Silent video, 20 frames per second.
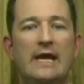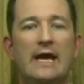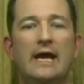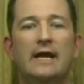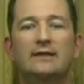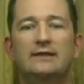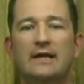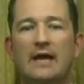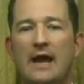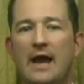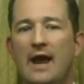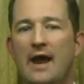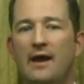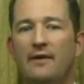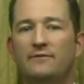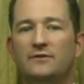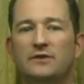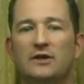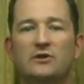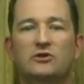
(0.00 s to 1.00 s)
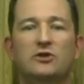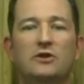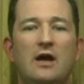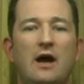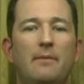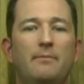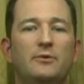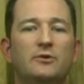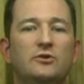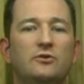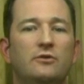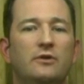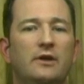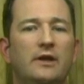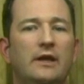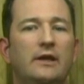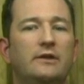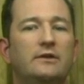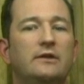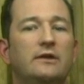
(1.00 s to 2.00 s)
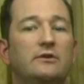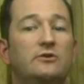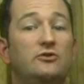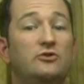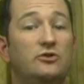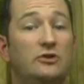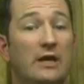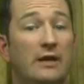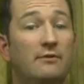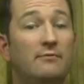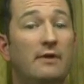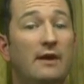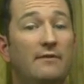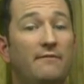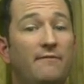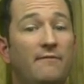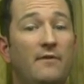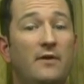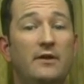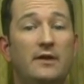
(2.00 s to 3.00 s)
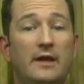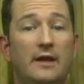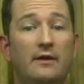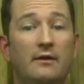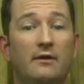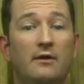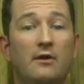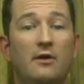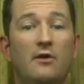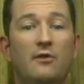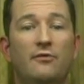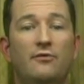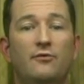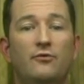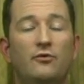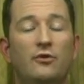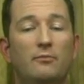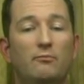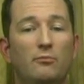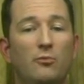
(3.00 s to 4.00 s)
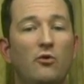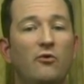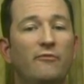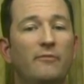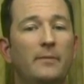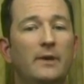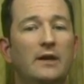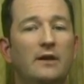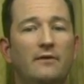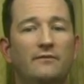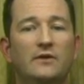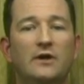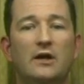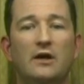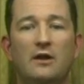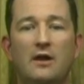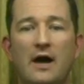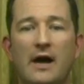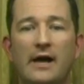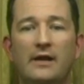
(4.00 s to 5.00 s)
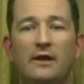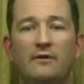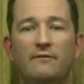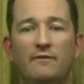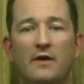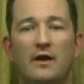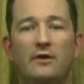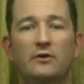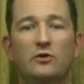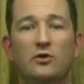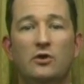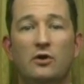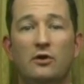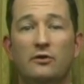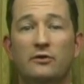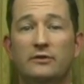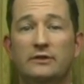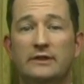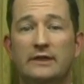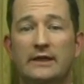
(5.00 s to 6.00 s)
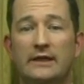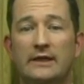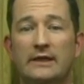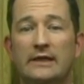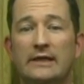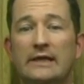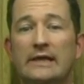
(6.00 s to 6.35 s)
And to have such an opportunity to generate funding through the movement of declining value currency